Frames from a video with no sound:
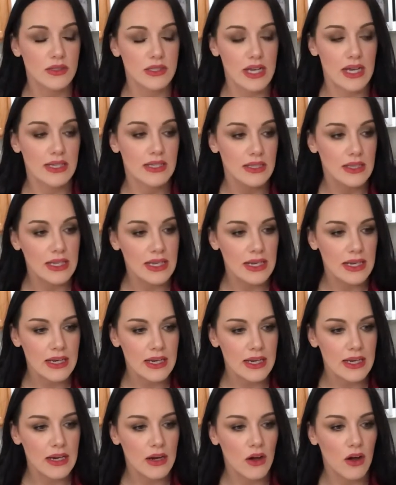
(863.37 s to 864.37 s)
I deleted
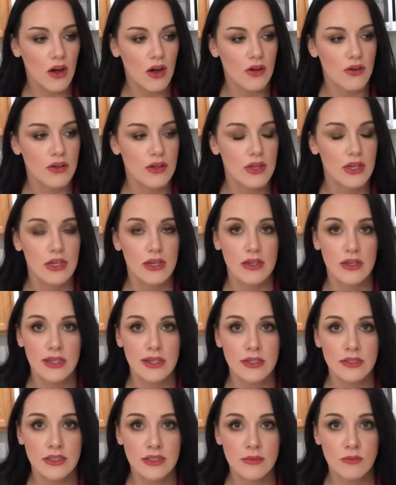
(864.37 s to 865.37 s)
it all, cleared
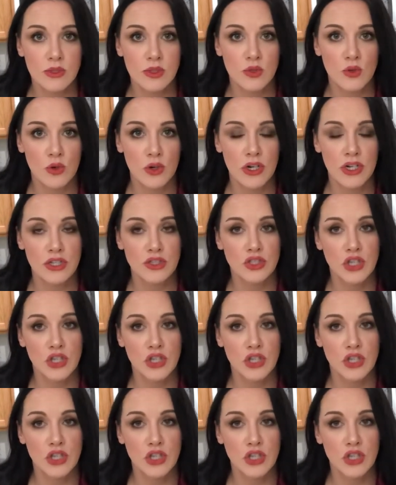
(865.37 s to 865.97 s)
some storage.